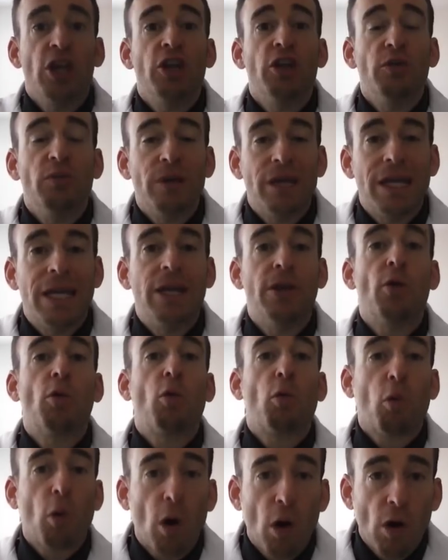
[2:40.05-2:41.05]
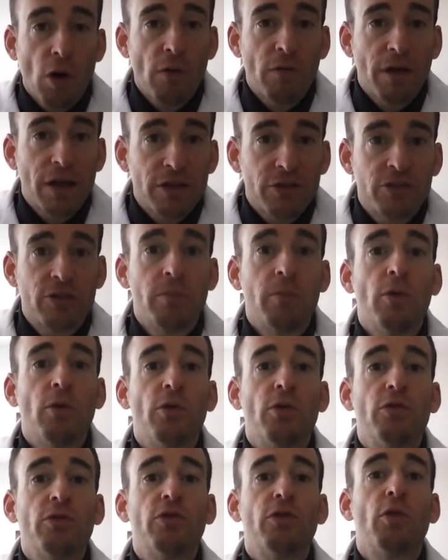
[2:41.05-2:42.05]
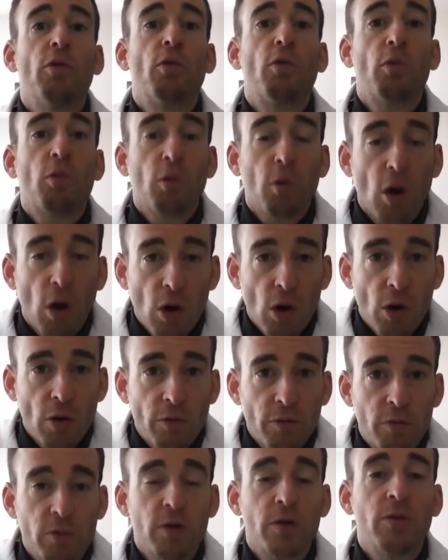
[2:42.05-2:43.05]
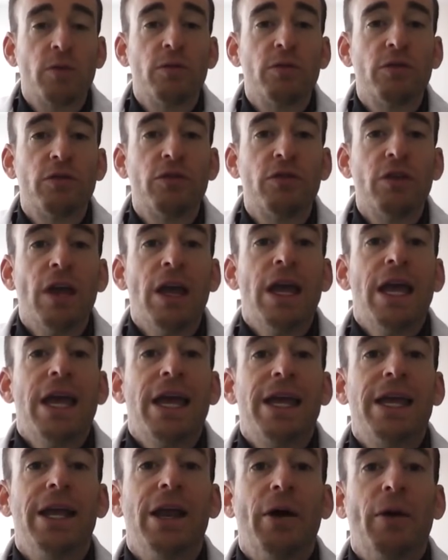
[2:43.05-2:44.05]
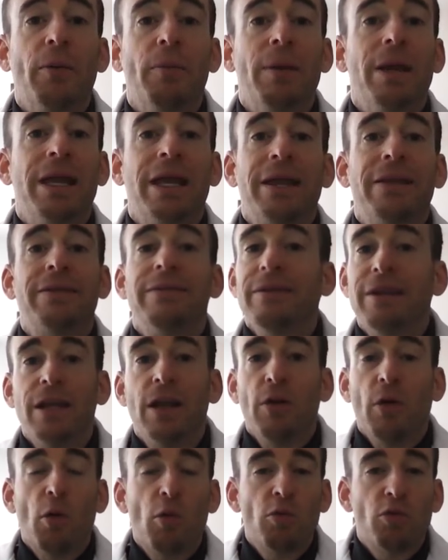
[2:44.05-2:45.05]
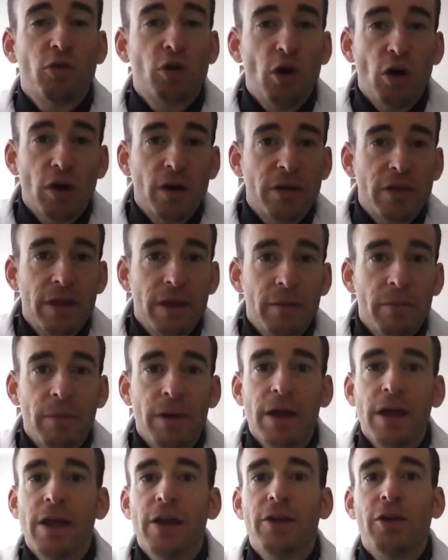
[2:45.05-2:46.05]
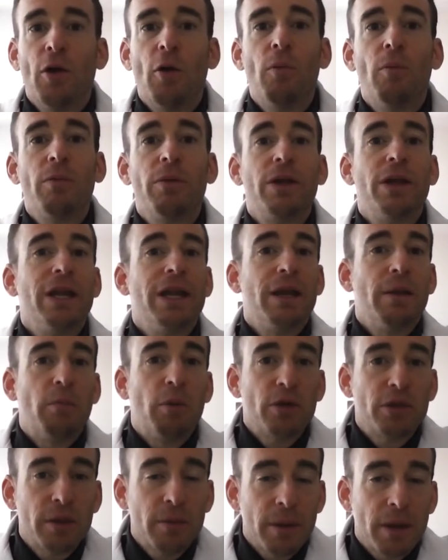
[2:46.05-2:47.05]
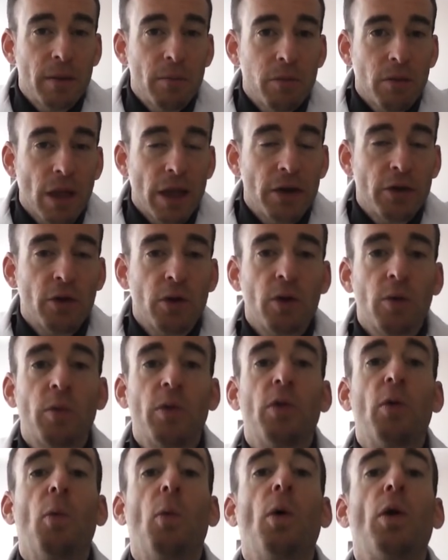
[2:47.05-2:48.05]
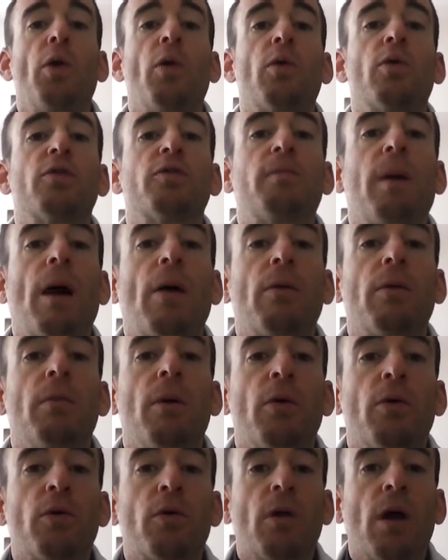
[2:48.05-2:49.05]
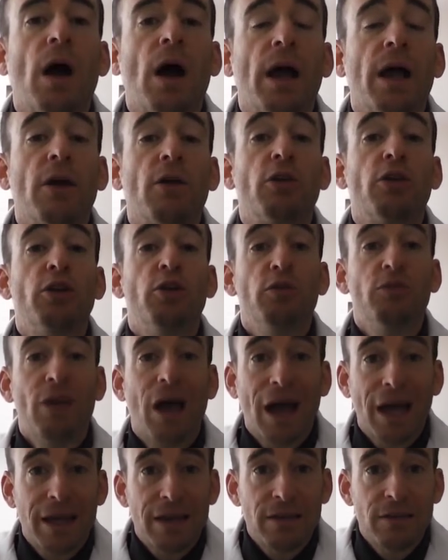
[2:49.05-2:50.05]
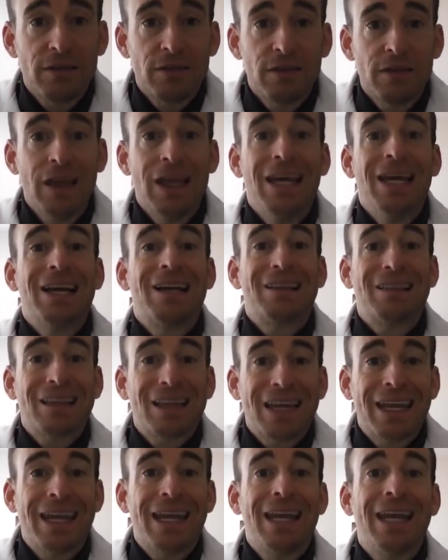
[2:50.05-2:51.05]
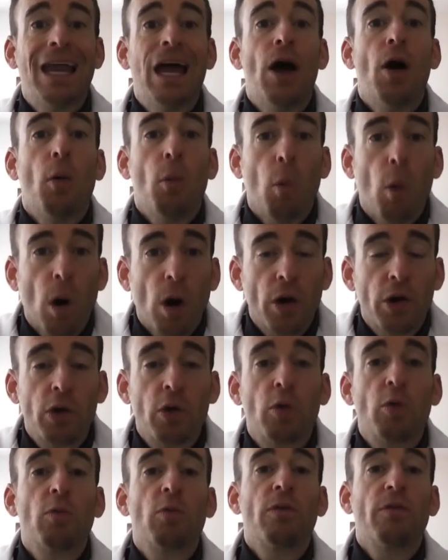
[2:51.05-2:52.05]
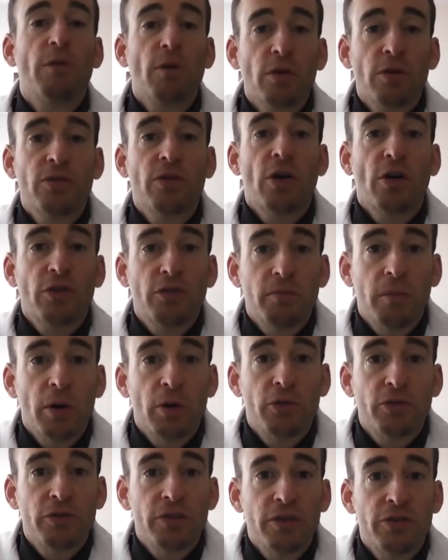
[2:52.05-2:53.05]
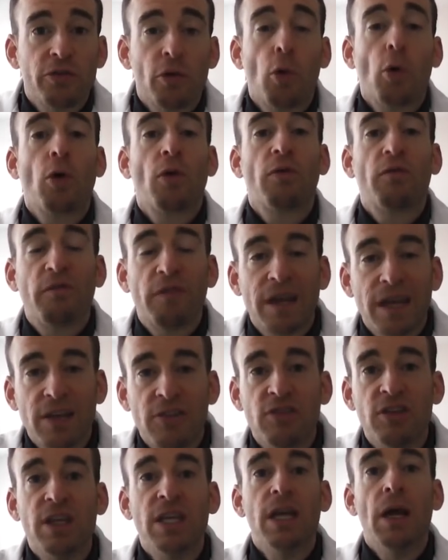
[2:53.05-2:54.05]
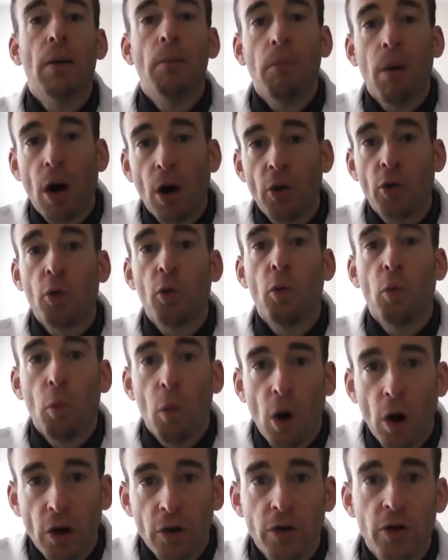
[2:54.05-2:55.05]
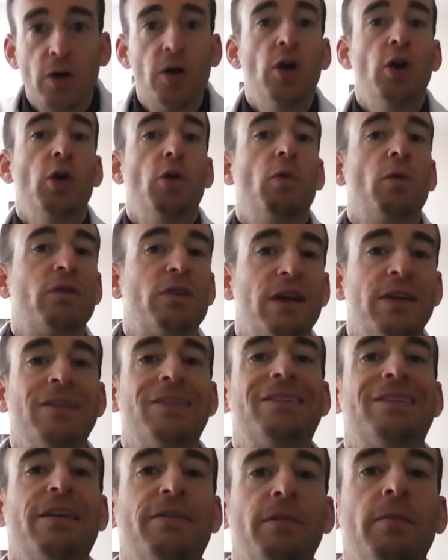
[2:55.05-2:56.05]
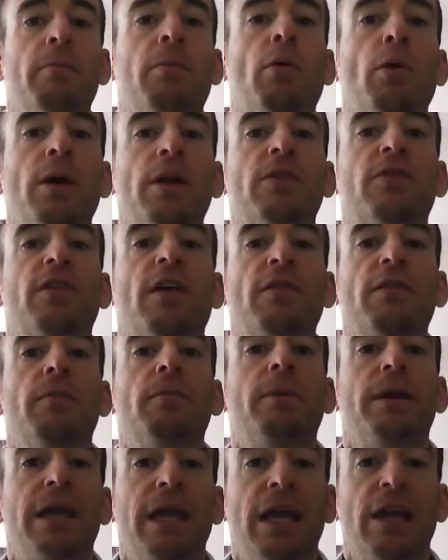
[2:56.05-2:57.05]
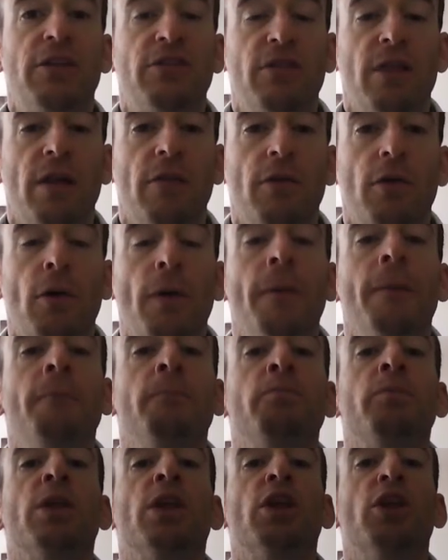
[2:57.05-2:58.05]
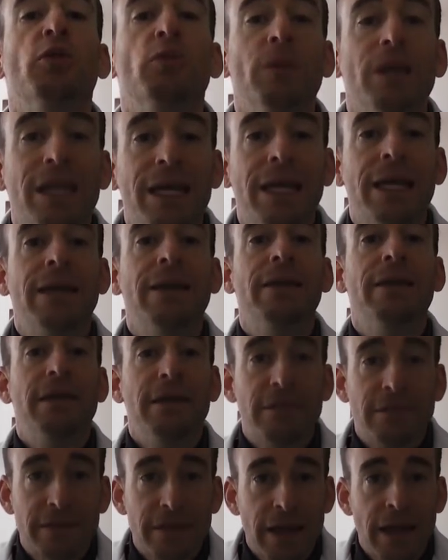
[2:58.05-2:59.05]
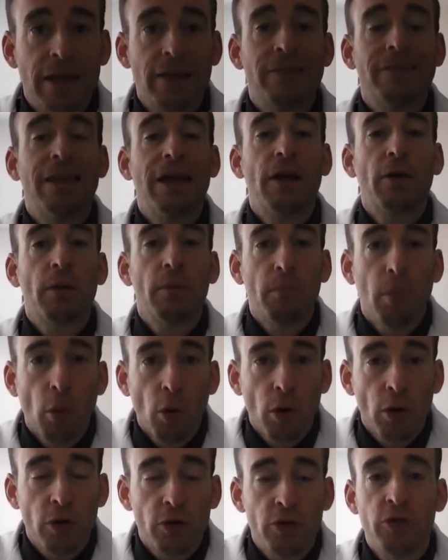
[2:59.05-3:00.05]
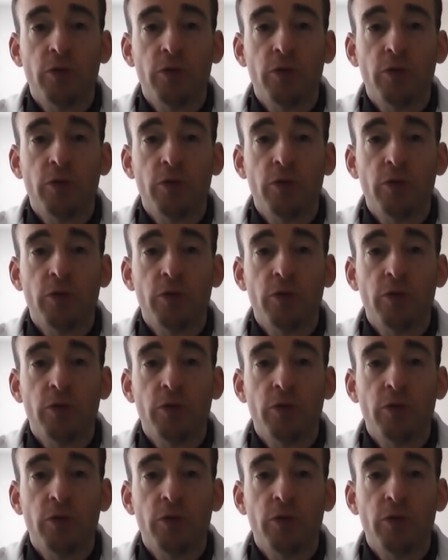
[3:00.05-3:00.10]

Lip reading: You need raw vegetables, raw fruits, meaning, don't cook them. You need to put them in a blender with a 1 horsepower motor or higher. Use ice, clean water, reverse osmosis, or Fiji bottled water, which has a 7.7 pH level. You need these things. They are important.